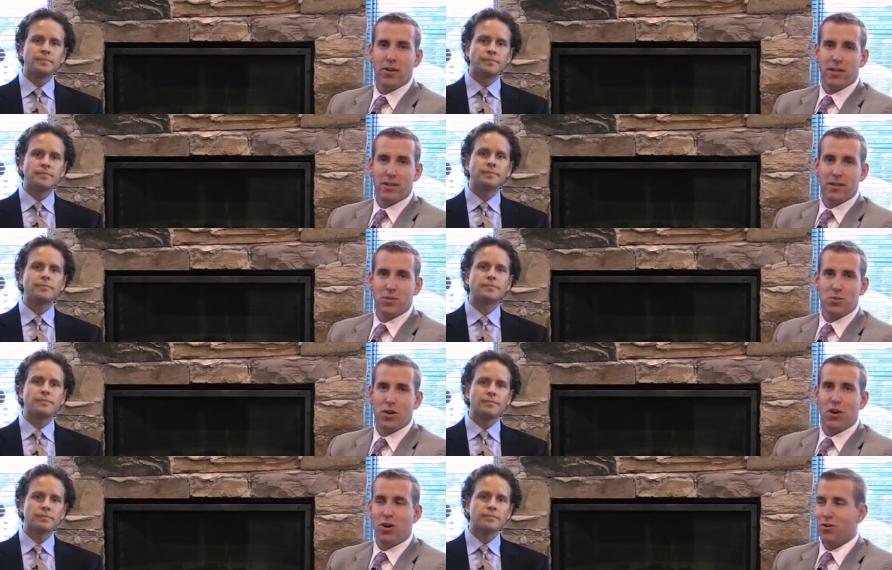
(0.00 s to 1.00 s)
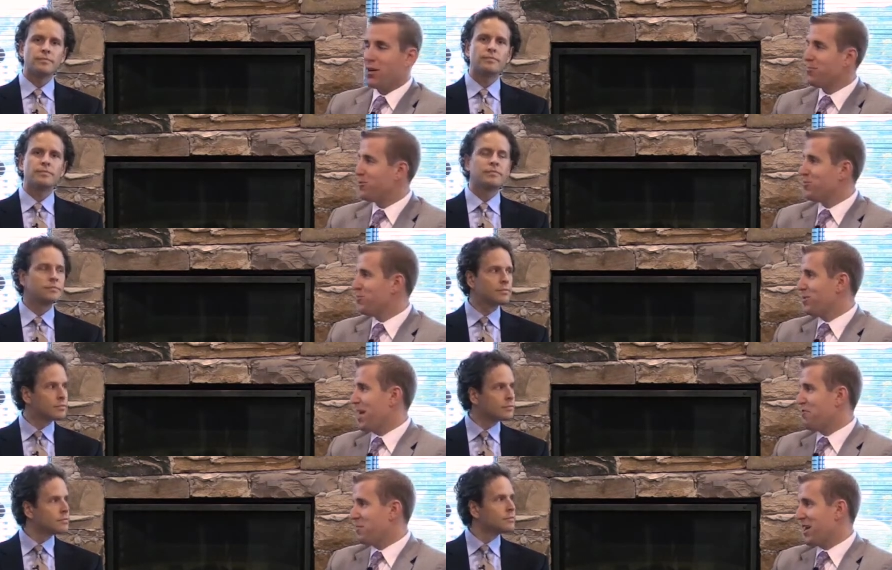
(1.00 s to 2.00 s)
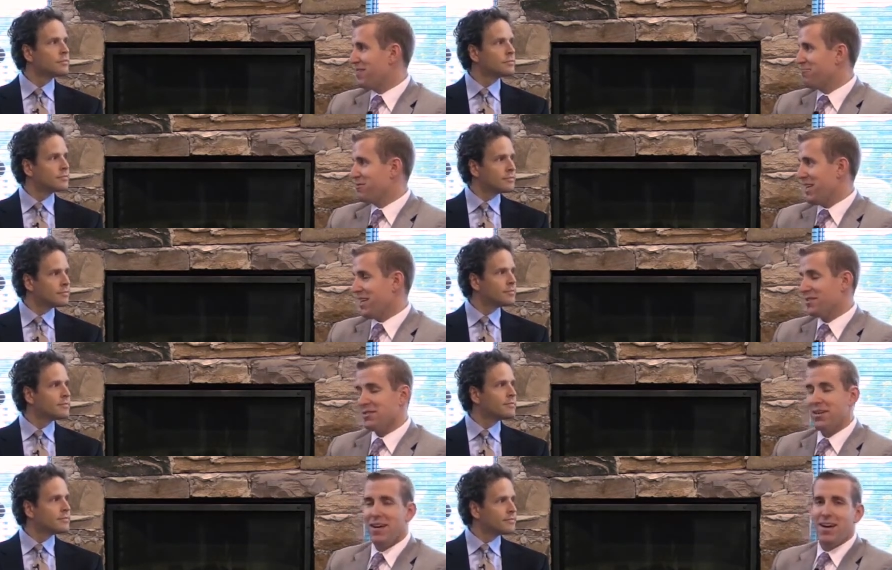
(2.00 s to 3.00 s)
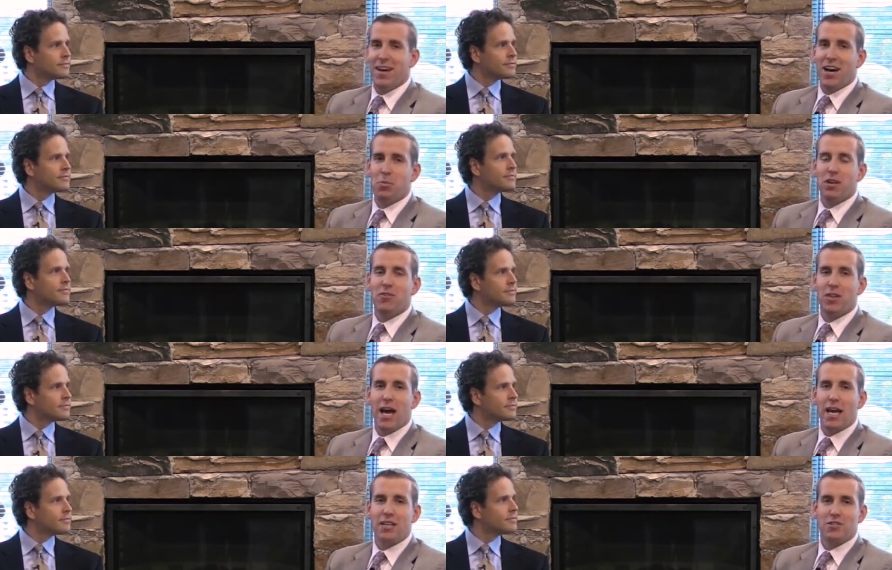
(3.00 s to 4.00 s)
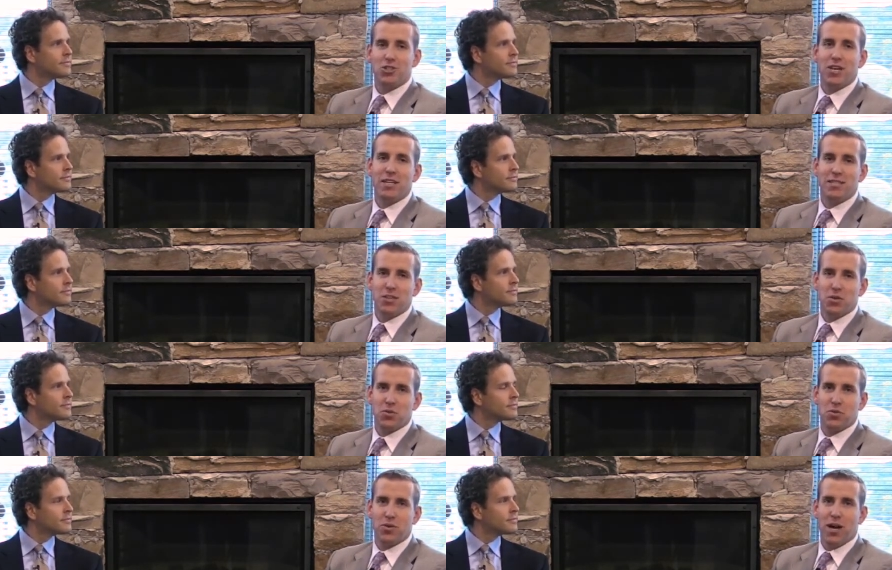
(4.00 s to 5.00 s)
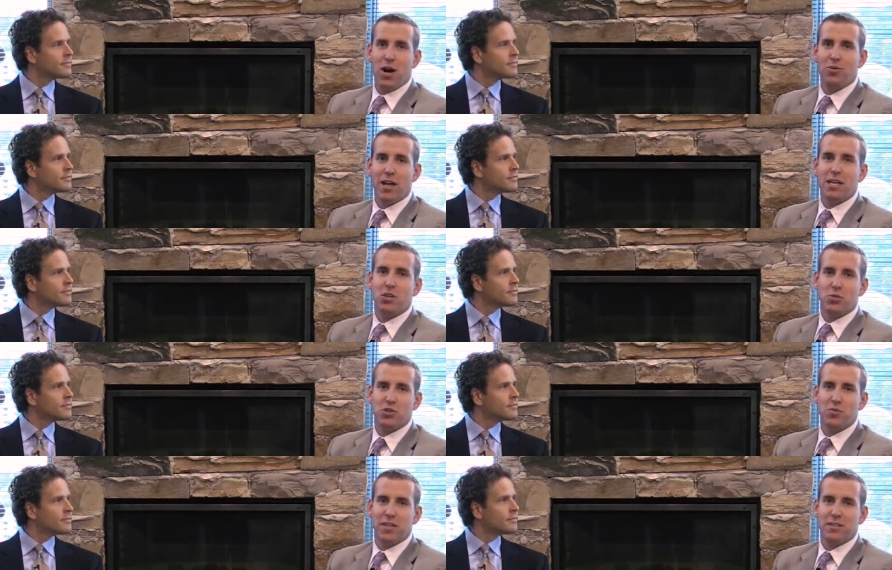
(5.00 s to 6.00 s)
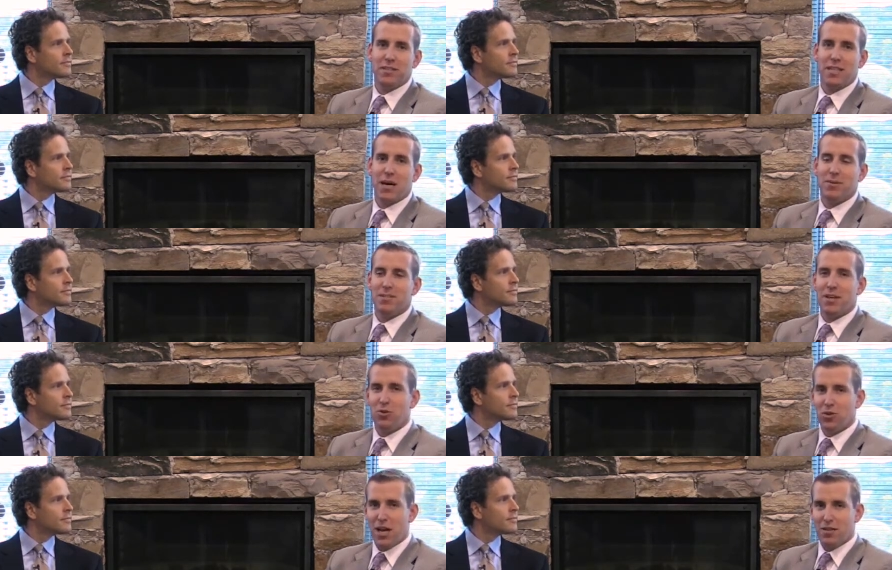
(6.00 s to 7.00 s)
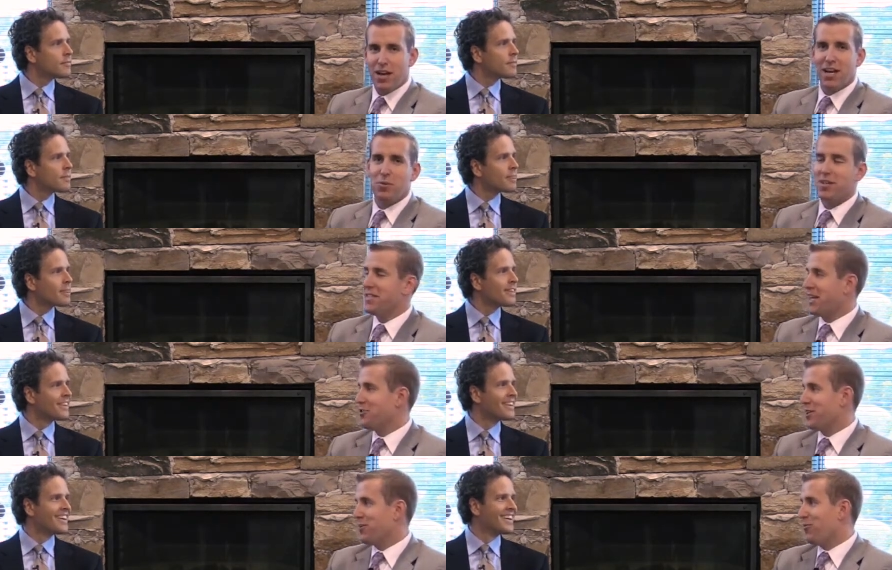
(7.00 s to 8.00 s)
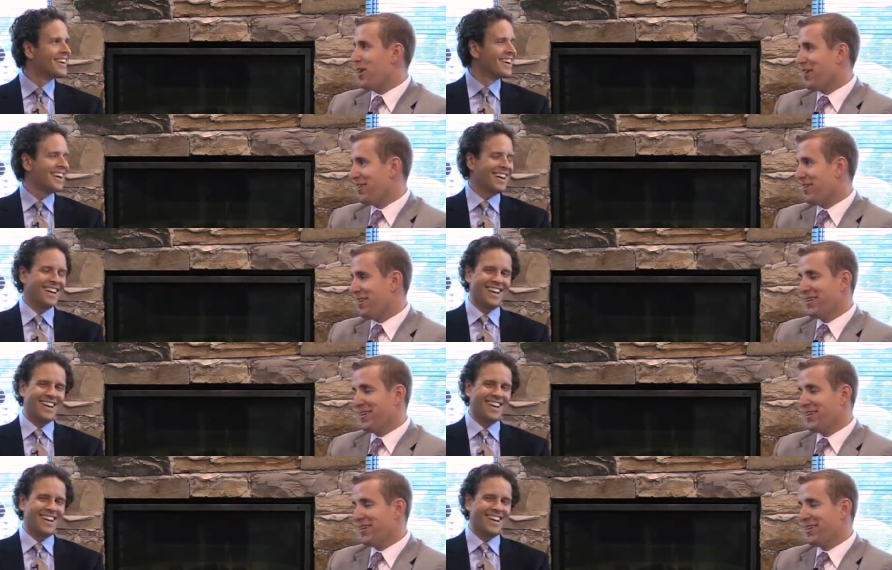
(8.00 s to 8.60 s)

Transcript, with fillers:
Speaker 1: it like this. We are all come from caveman days. Um, and if a lion is chasing you, how likely would you be to stop and say, hold on, lion, I'm going to take a drink of water?